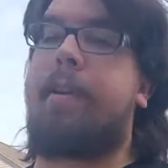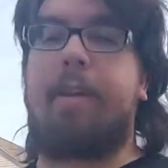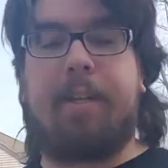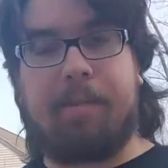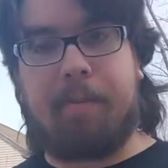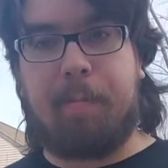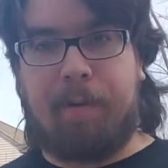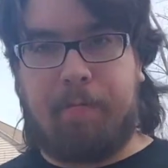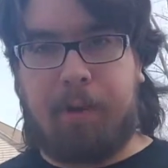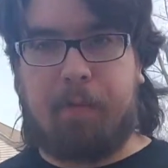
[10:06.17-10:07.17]
easily my
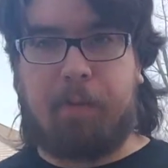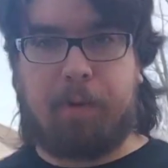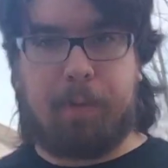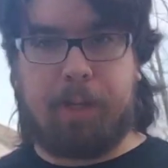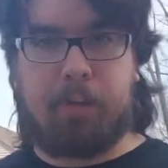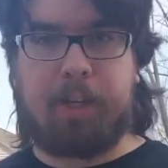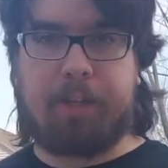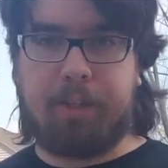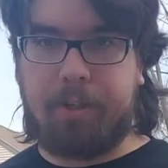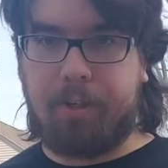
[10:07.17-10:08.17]
favorite in my collection,